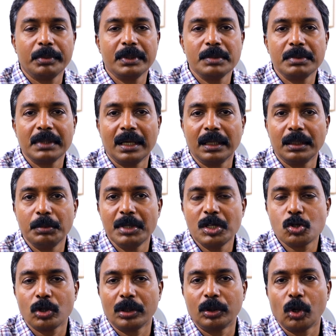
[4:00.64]

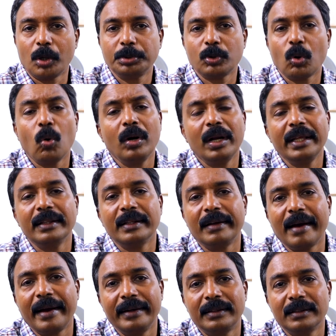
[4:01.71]
administer drops only in the
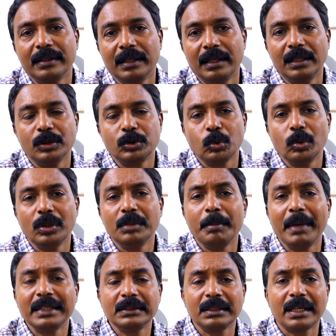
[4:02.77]
night. So it
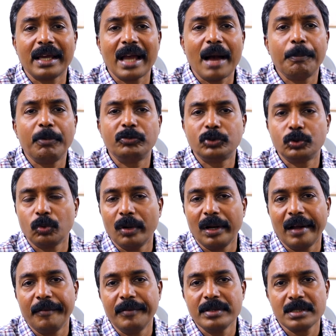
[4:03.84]
makes a gap of 12
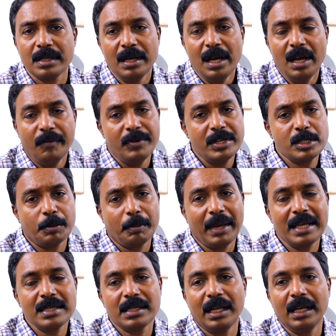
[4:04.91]
hours, which
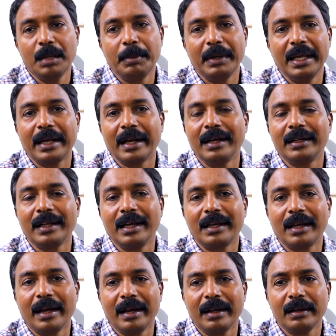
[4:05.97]
makes anybody can take
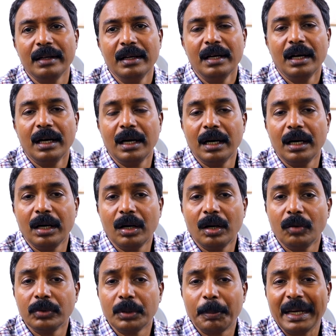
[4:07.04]
care
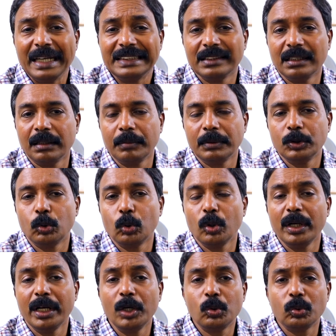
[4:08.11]
of the patient. You
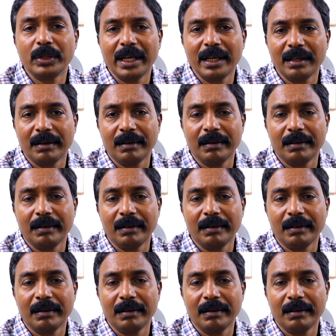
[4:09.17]
don't need to take